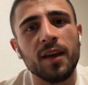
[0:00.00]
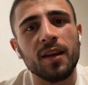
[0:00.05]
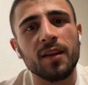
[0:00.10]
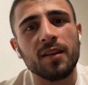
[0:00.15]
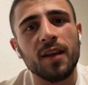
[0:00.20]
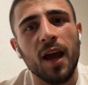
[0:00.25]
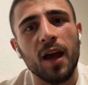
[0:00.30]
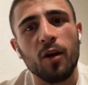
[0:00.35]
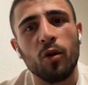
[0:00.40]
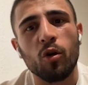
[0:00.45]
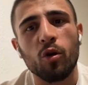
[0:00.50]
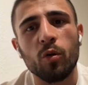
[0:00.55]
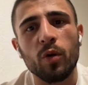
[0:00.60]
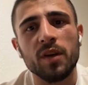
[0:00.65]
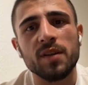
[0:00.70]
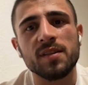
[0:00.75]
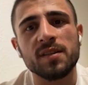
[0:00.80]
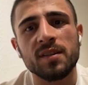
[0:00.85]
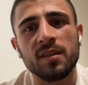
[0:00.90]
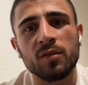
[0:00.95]
end, I
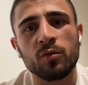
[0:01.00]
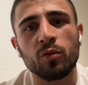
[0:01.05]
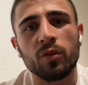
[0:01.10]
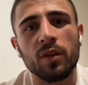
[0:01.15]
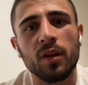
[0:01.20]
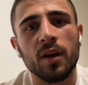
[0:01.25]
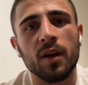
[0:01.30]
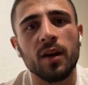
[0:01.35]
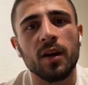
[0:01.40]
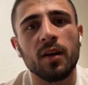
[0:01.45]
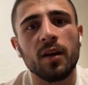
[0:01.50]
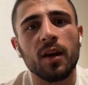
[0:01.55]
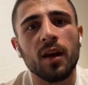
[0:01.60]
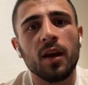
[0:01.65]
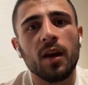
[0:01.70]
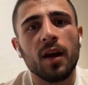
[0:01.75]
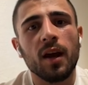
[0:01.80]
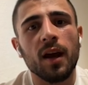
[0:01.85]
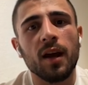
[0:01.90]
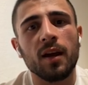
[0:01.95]
always sit with her
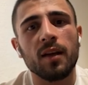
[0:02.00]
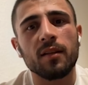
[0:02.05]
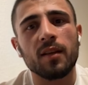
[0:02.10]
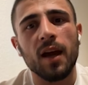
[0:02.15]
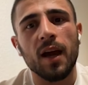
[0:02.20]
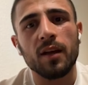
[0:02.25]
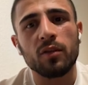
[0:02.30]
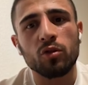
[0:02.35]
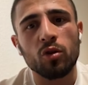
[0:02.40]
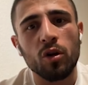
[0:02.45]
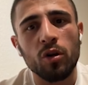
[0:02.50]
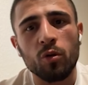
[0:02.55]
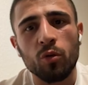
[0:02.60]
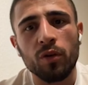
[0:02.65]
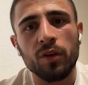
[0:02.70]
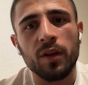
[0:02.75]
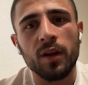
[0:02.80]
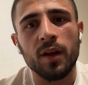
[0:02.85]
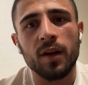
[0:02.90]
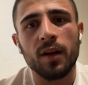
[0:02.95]
and I talk
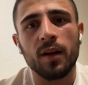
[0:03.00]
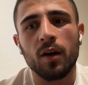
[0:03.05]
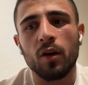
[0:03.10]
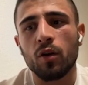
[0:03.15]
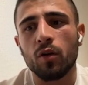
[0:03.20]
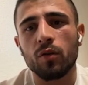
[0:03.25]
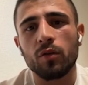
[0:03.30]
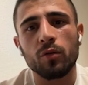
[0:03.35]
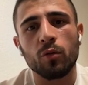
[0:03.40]
with her. Oh,